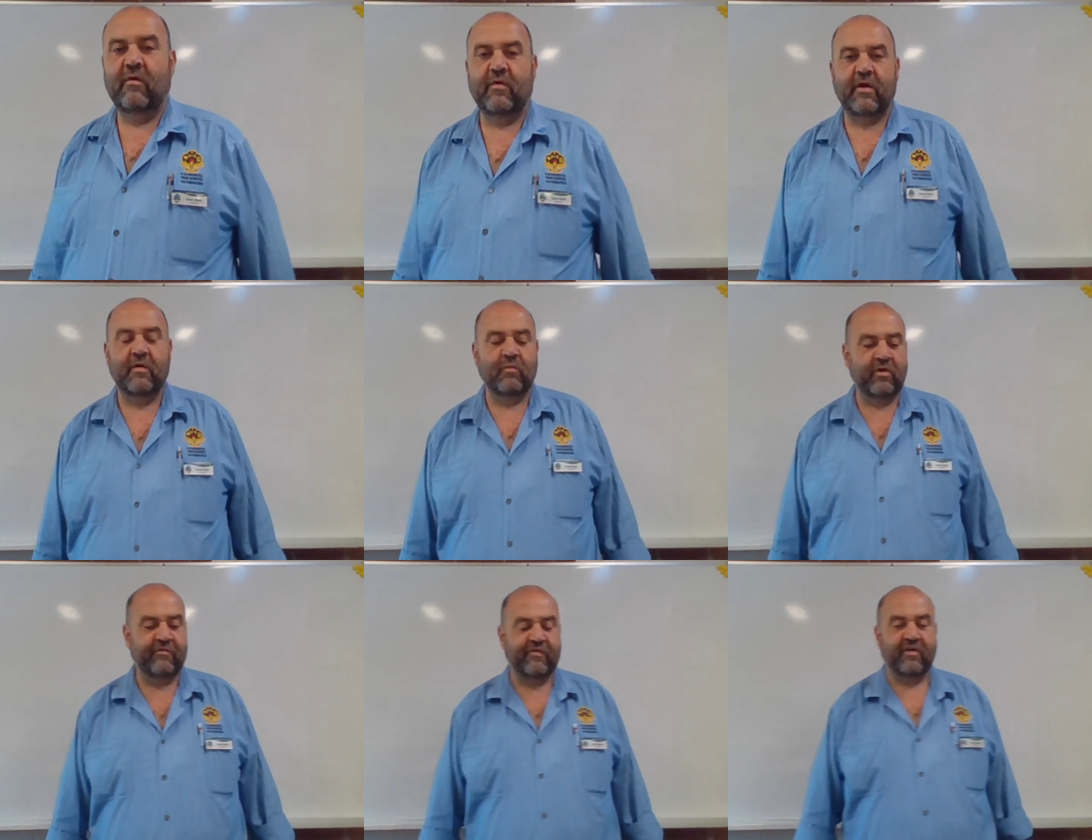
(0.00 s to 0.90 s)
Righto,
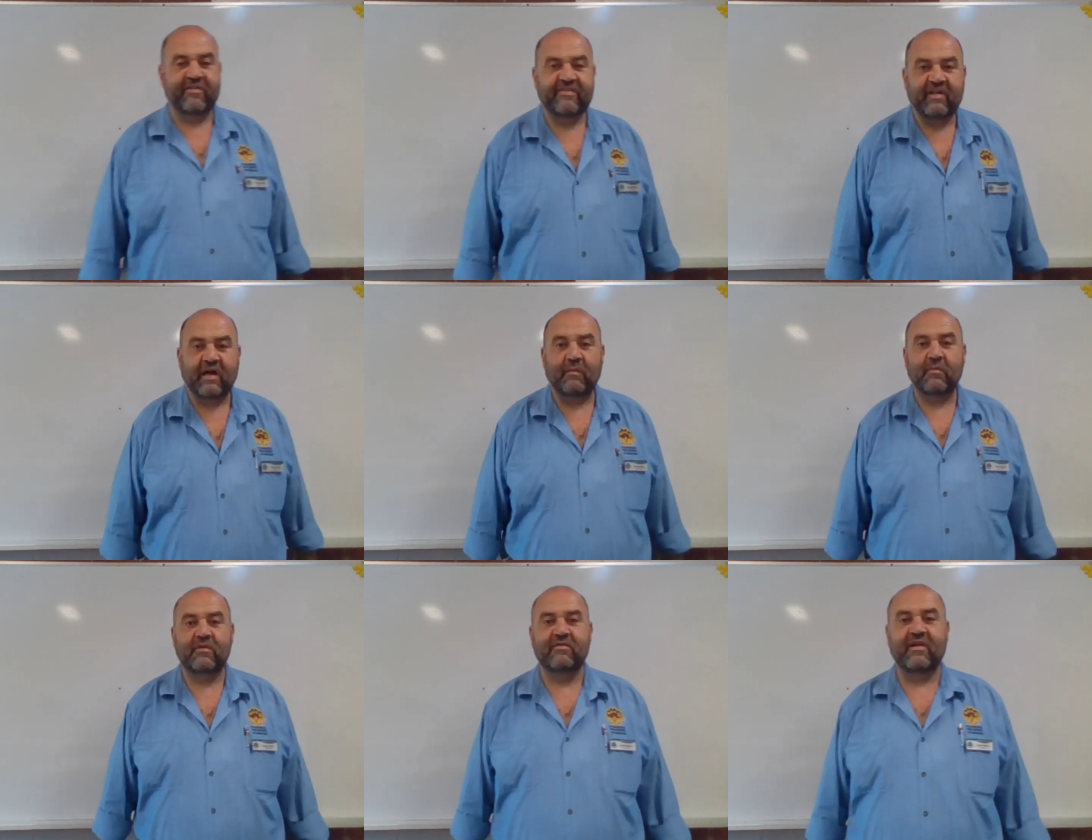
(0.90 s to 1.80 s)
morning folks.
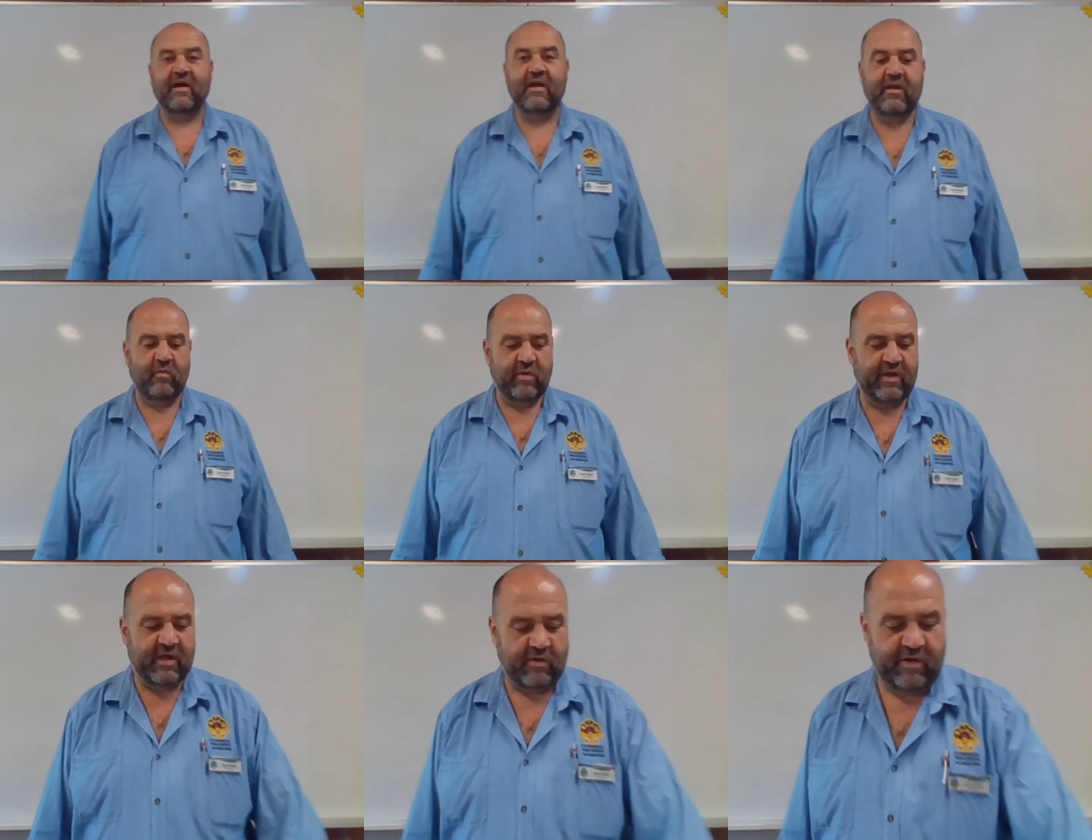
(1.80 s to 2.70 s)
Today we're
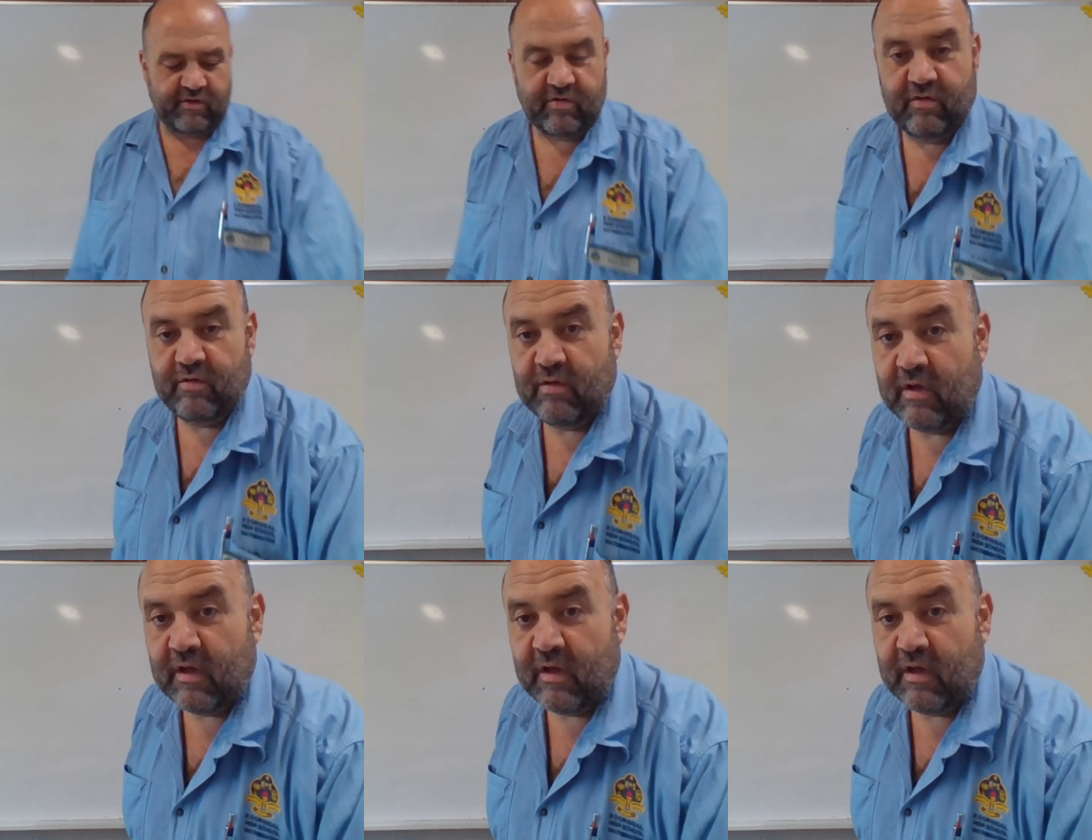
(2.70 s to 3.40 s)
going to